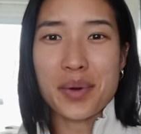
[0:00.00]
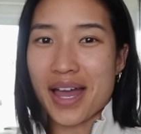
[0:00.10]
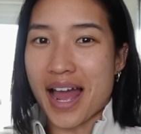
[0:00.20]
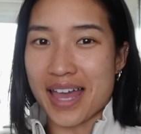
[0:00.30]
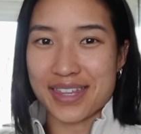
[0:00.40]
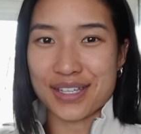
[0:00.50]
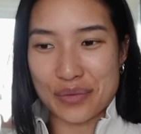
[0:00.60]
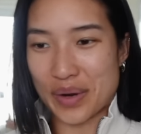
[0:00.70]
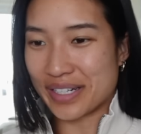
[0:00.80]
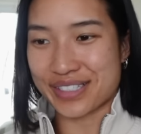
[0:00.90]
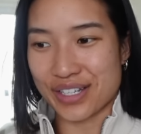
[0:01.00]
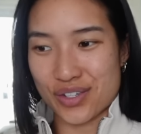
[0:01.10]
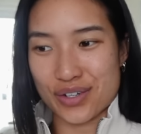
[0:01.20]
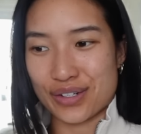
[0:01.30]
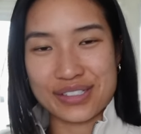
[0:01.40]
But I think the race day
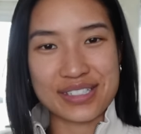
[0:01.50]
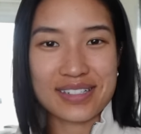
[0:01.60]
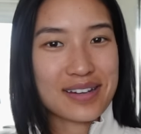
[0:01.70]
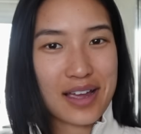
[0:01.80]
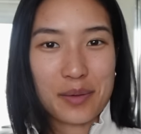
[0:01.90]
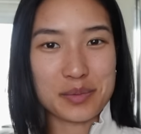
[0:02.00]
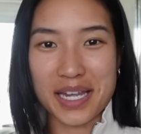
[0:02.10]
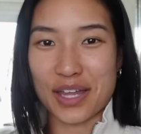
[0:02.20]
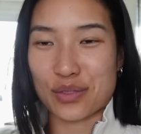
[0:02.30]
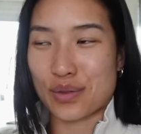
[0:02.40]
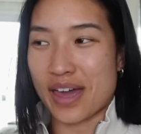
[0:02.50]
jitters helped me get through